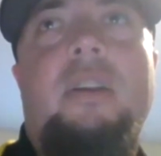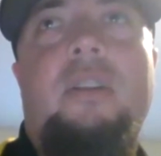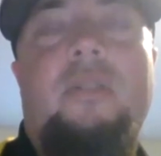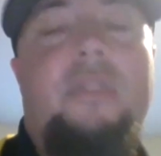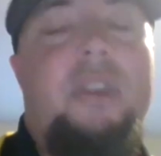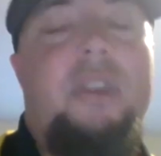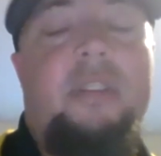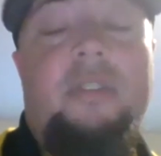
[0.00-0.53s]
you
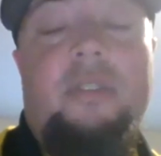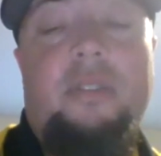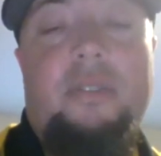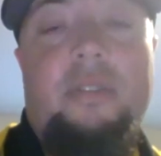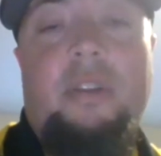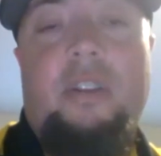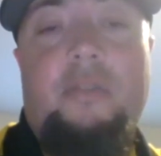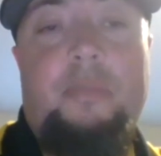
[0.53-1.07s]
know, that
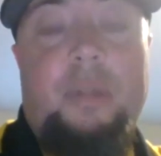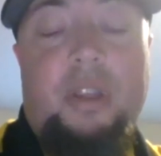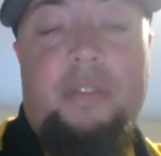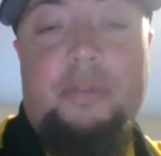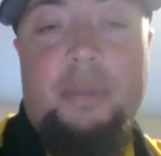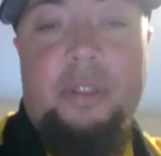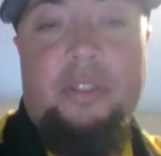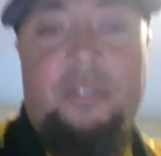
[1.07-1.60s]
either have
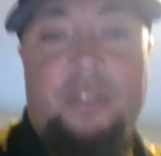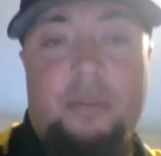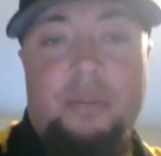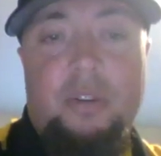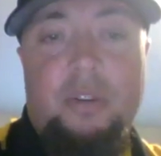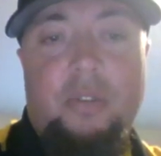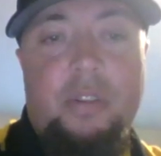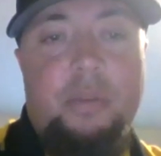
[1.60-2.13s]
played for me in the
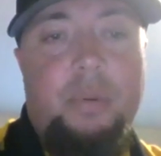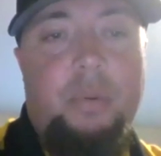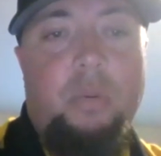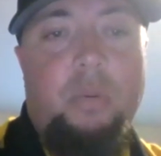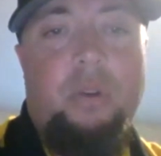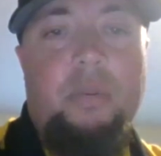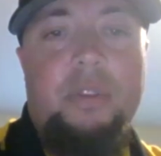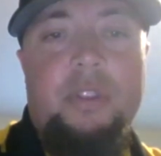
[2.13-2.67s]
summer or that we
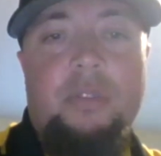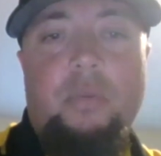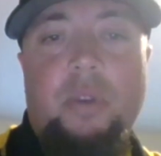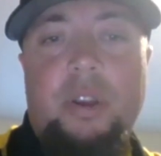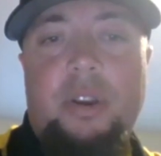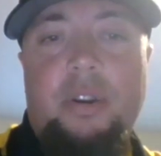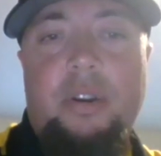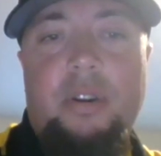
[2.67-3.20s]
work with in the
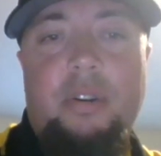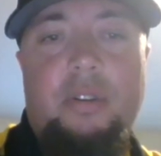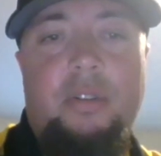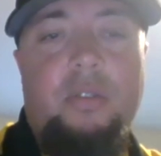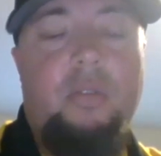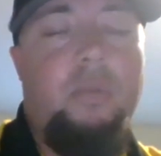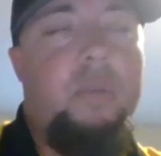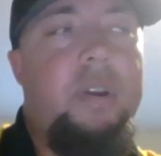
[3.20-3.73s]

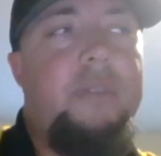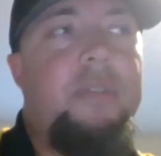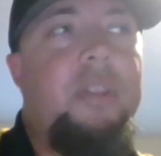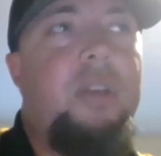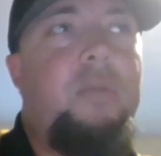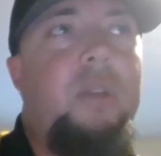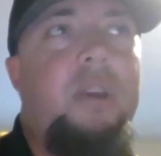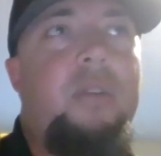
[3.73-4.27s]
winter or whatever.
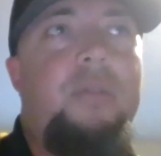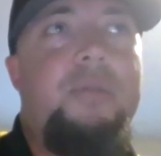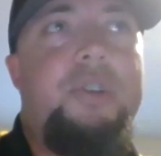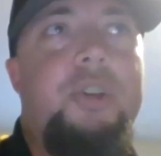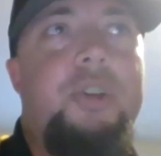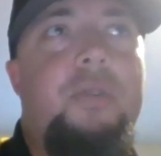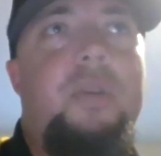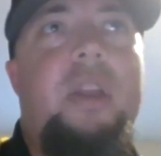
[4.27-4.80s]
Like when I go to a
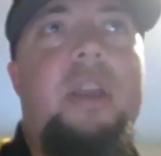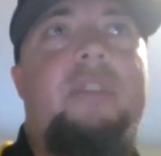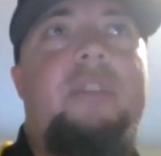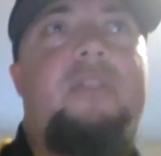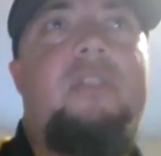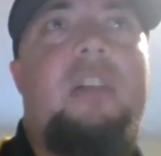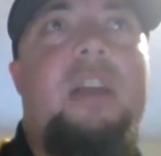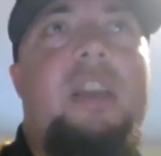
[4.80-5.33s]
showcase,